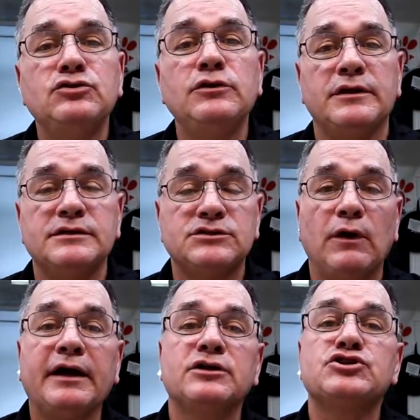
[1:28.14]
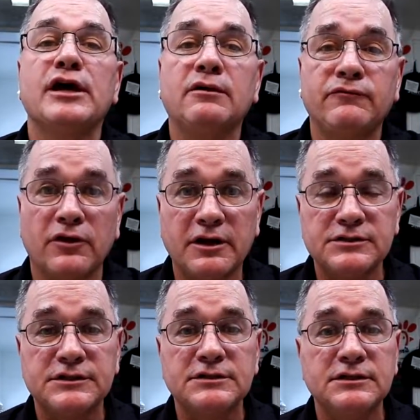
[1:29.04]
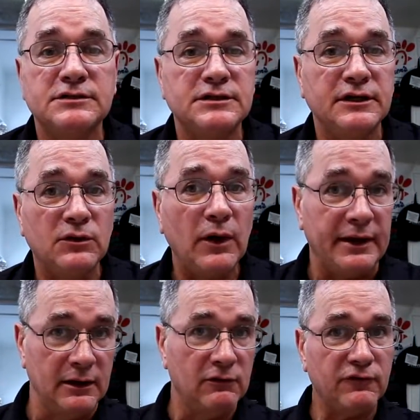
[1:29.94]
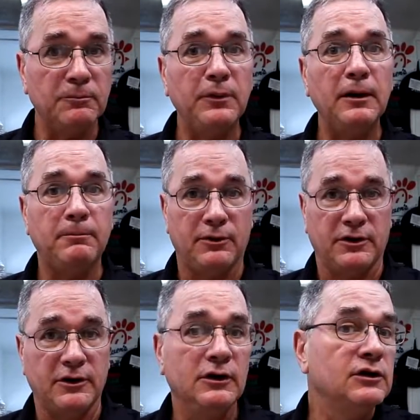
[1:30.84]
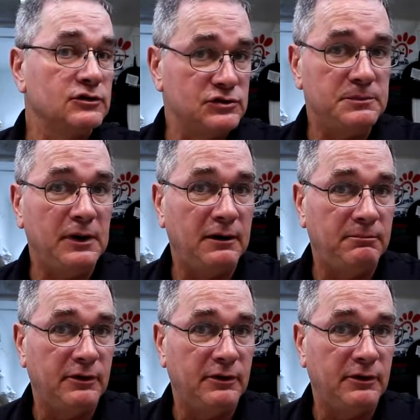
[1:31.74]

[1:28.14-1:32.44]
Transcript: 2 of these so I can check them for consistency in weight from pub burger to pub